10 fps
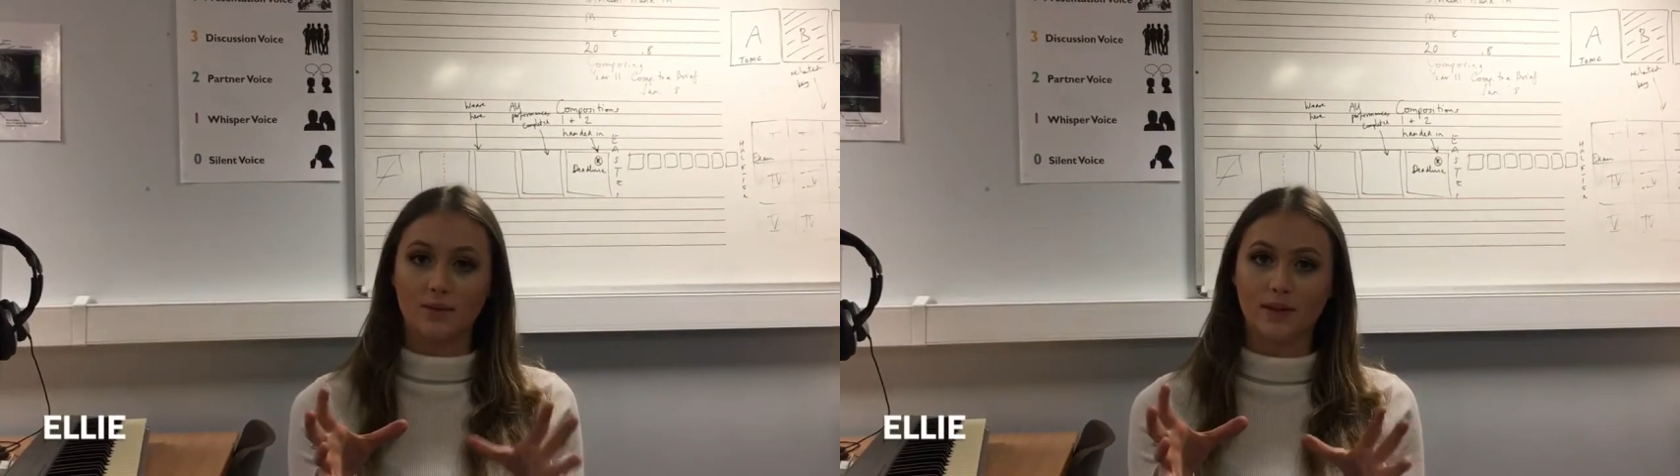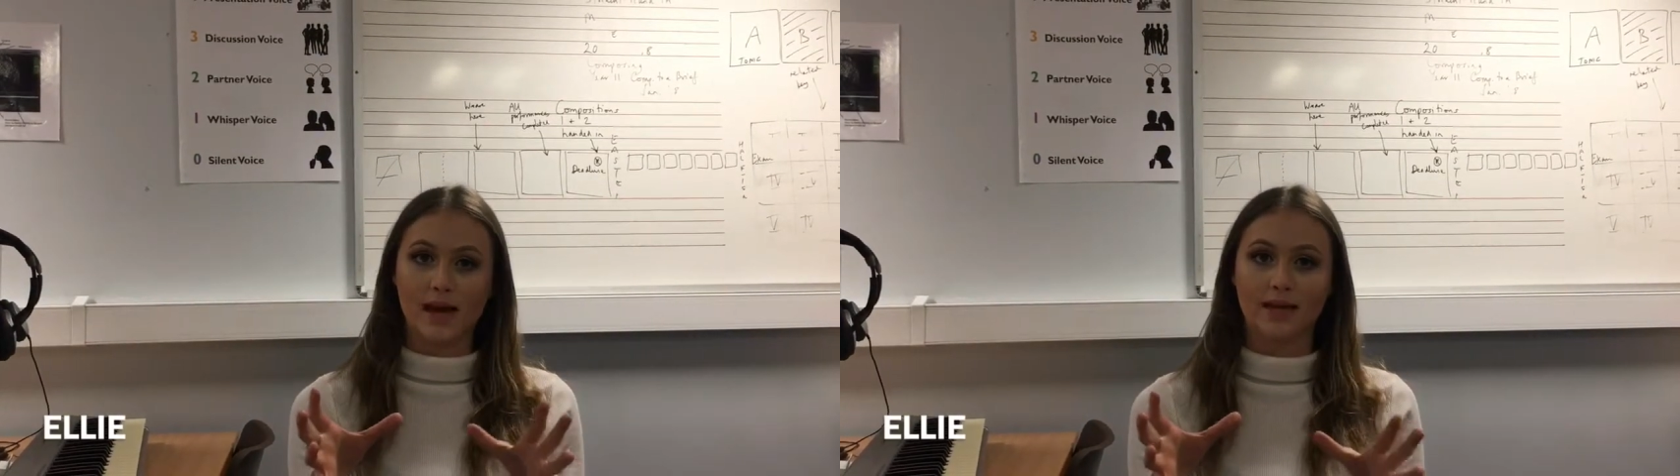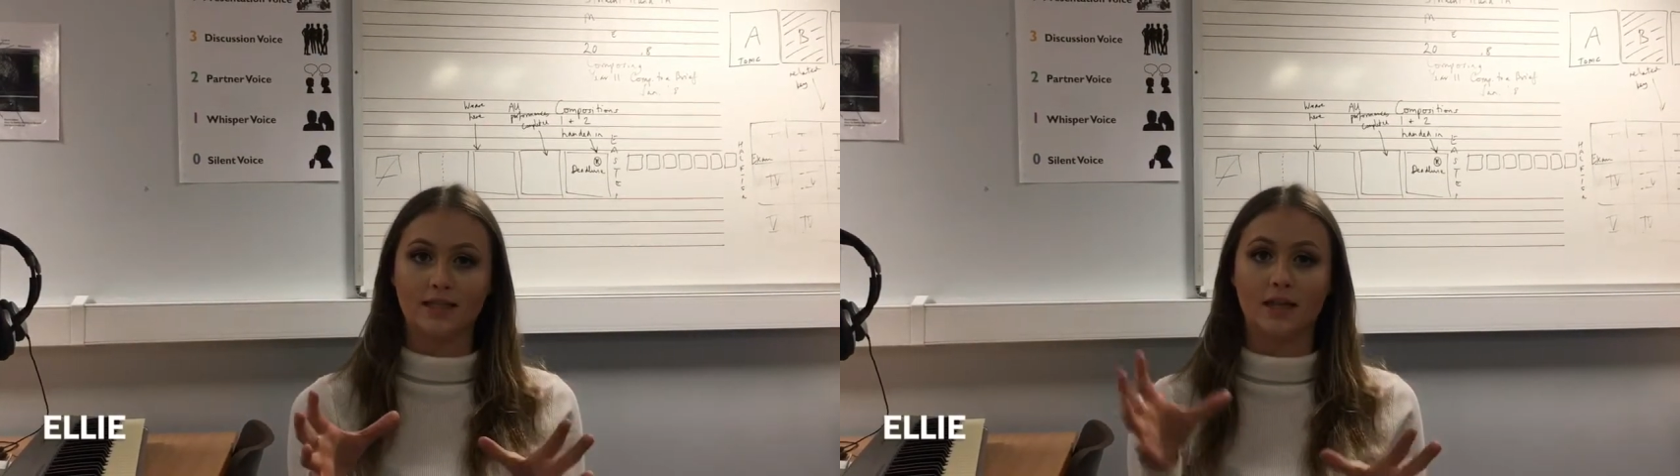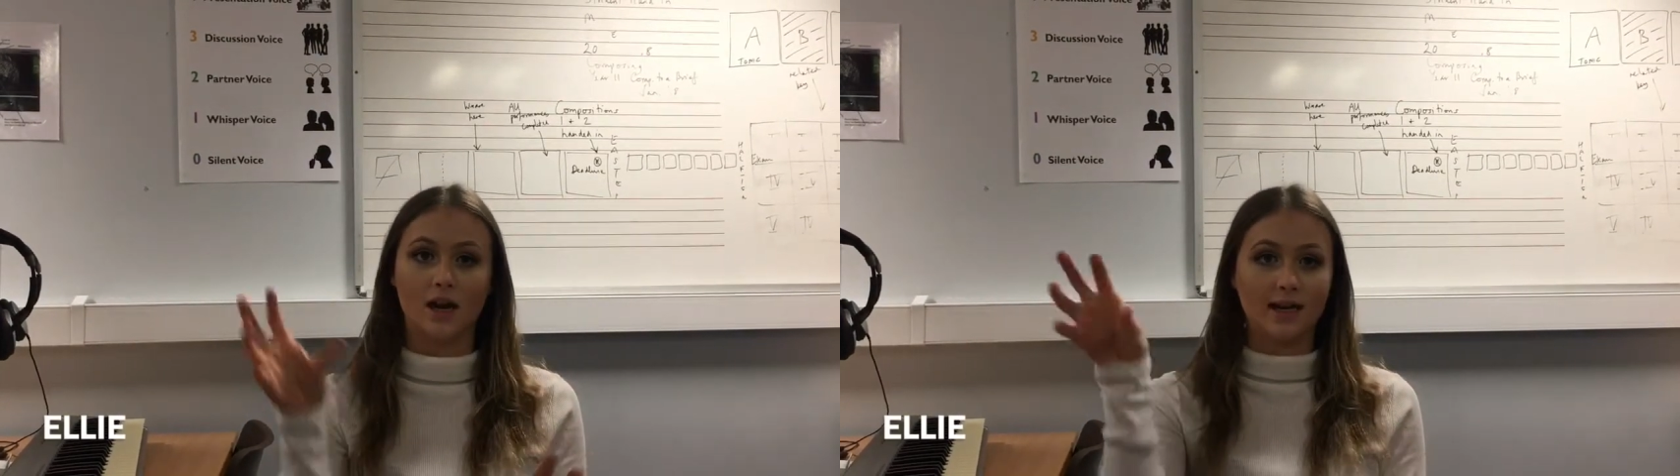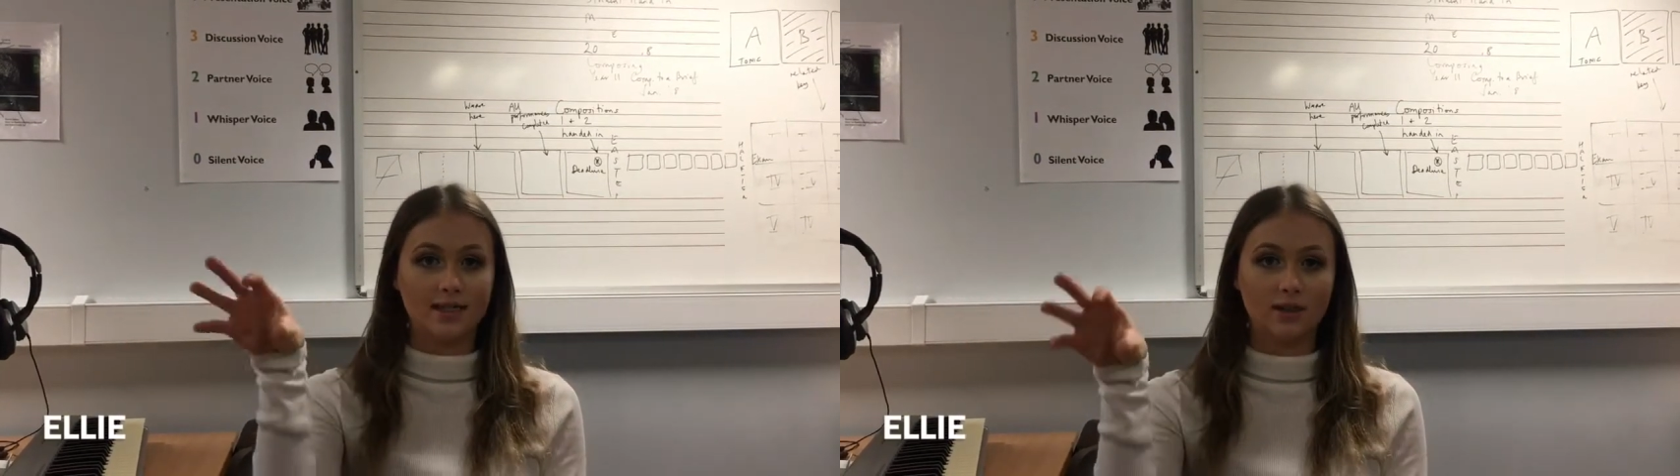with that is the
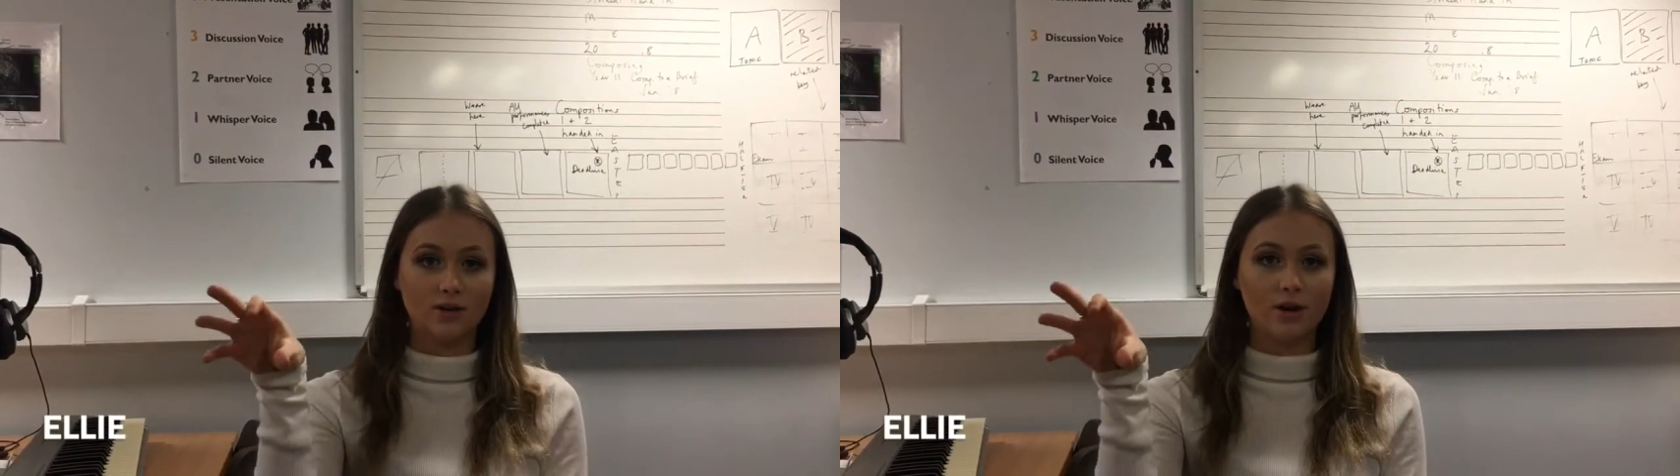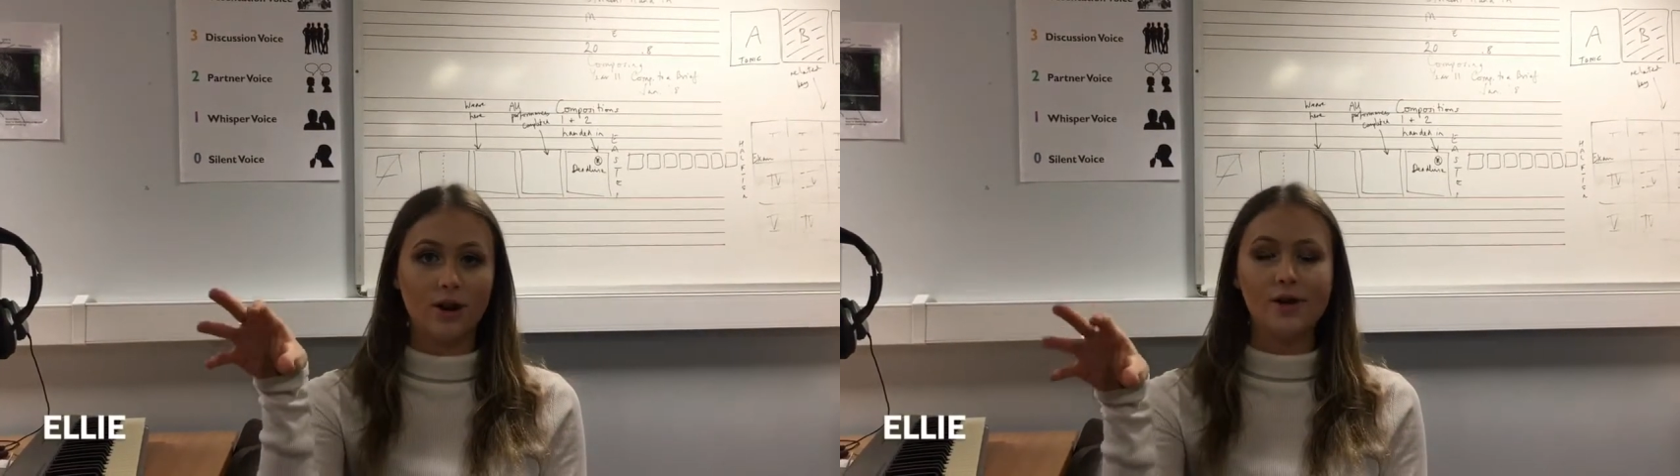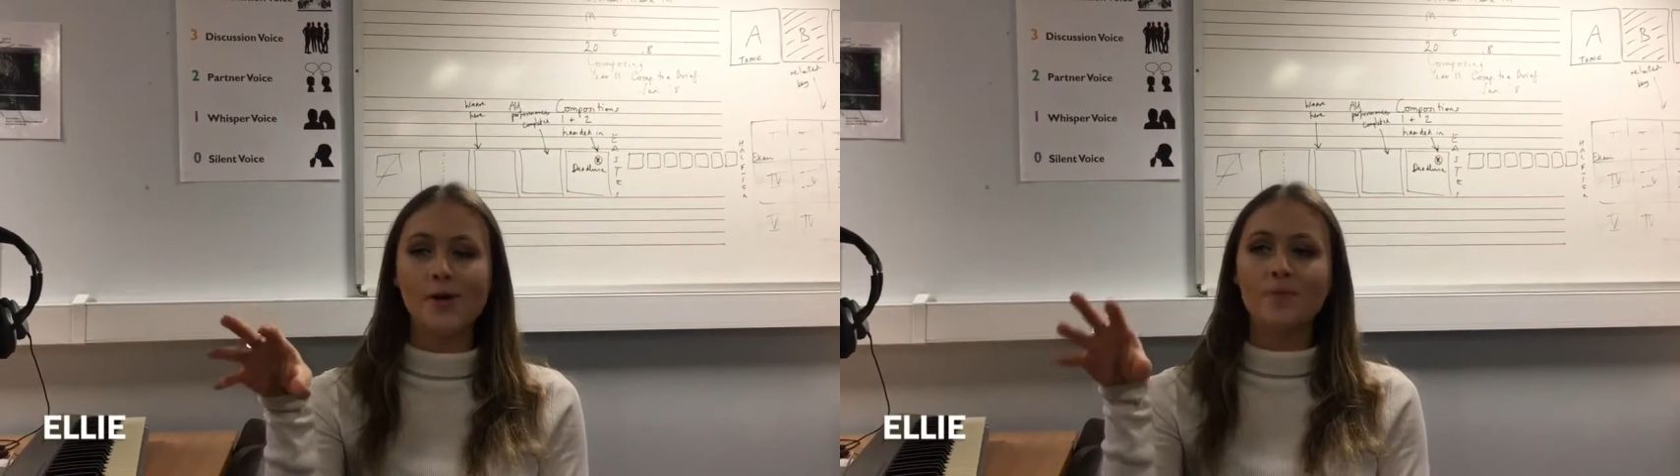lighting on her.